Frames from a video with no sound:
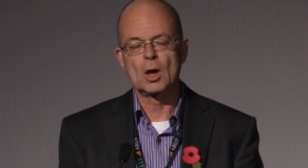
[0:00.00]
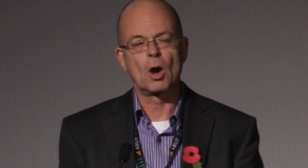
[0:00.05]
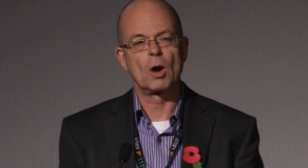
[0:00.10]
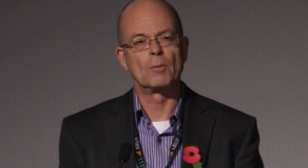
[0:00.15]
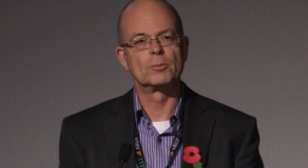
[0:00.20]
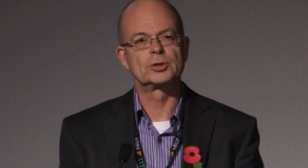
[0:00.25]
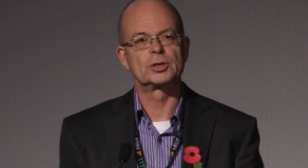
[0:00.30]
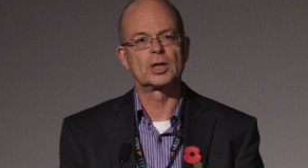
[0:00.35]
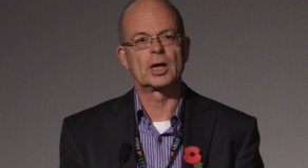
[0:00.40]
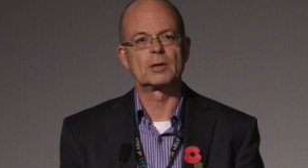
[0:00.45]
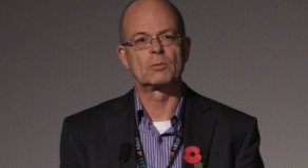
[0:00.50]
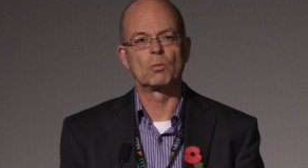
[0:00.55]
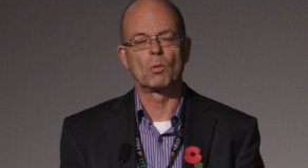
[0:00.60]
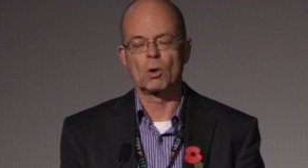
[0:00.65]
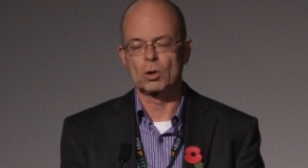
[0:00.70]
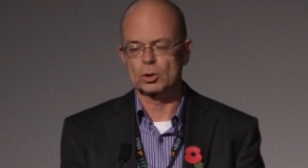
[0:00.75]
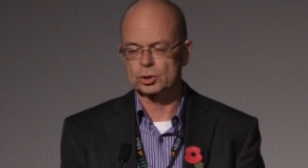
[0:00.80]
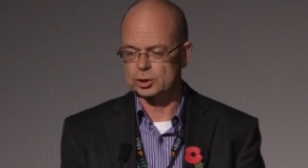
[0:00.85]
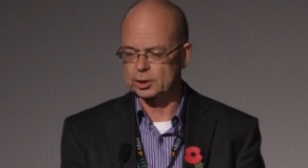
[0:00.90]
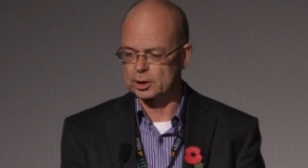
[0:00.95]
Homicide
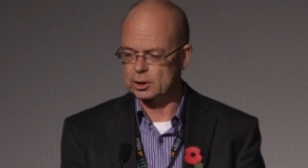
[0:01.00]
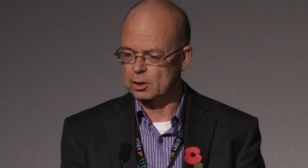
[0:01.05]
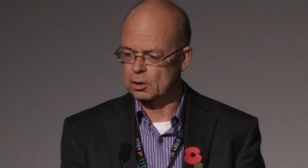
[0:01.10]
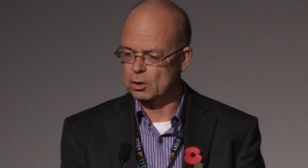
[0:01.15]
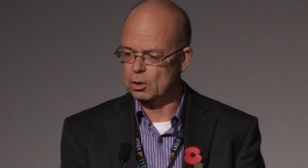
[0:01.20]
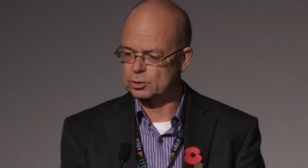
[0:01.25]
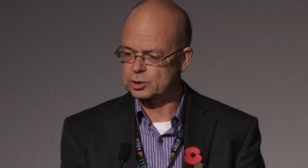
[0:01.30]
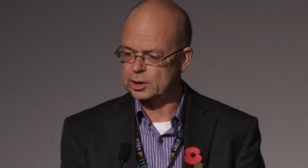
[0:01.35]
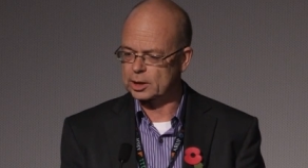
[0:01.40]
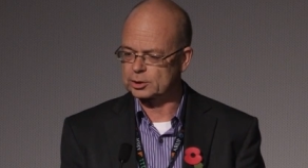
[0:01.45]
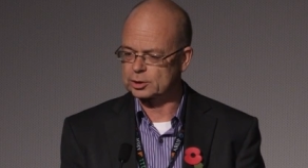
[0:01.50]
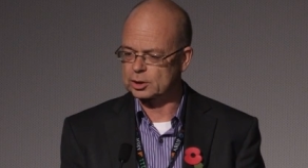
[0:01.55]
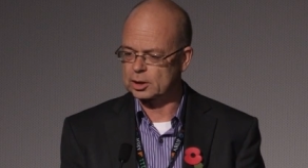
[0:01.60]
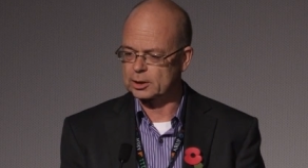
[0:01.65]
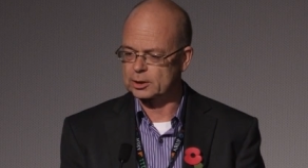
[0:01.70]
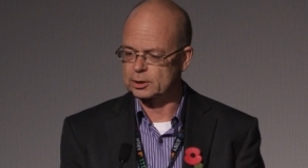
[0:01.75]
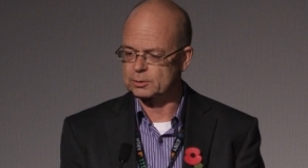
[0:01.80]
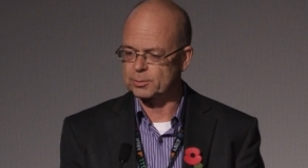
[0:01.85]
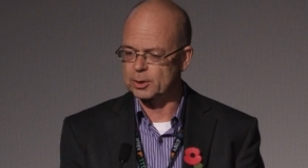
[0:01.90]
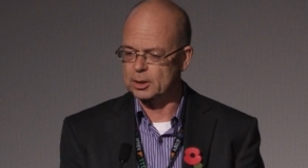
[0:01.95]
Watch in Los
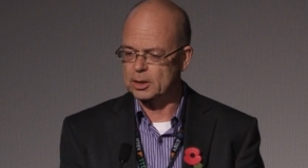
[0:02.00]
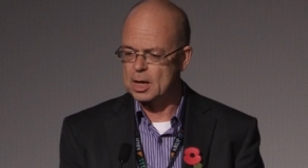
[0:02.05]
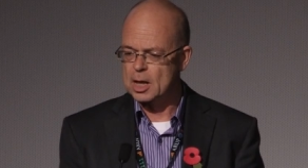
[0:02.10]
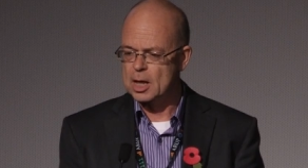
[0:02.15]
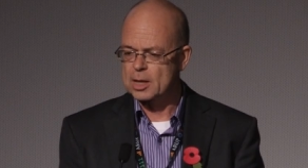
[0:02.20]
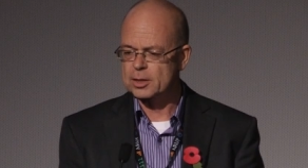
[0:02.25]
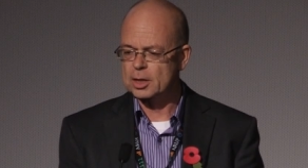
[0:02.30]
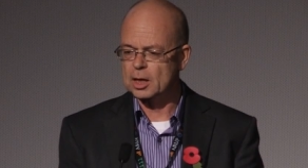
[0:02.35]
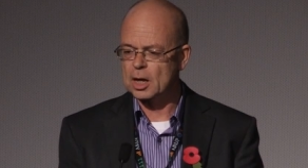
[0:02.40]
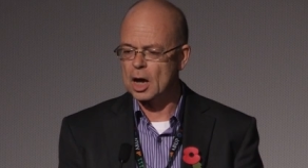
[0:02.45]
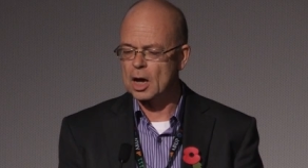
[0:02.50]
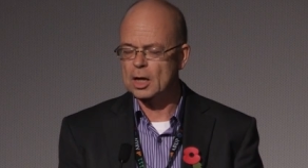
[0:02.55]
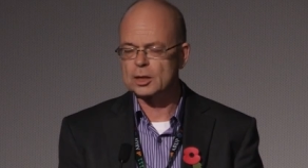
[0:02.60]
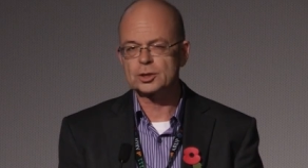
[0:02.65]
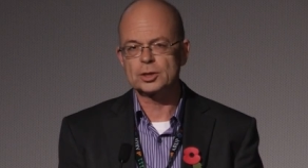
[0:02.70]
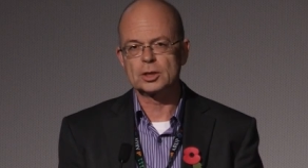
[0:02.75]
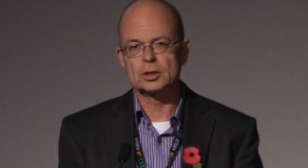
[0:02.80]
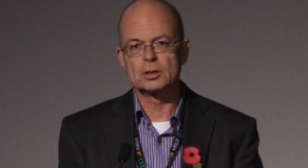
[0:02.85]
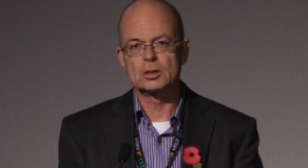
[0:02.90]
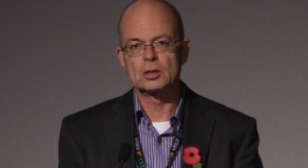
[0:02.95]
Angeles. But the
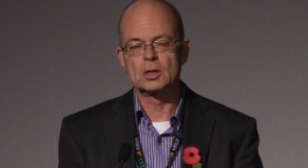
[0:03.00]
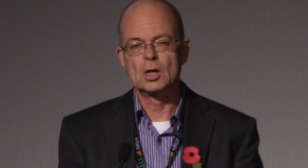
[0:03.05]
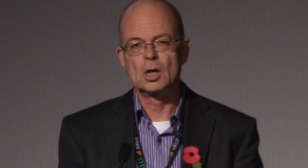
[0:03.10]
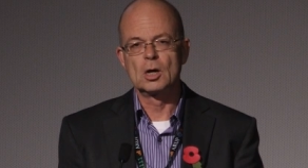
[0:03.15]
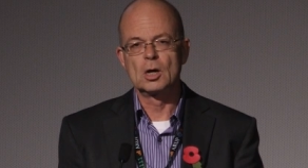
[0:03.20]
Guardian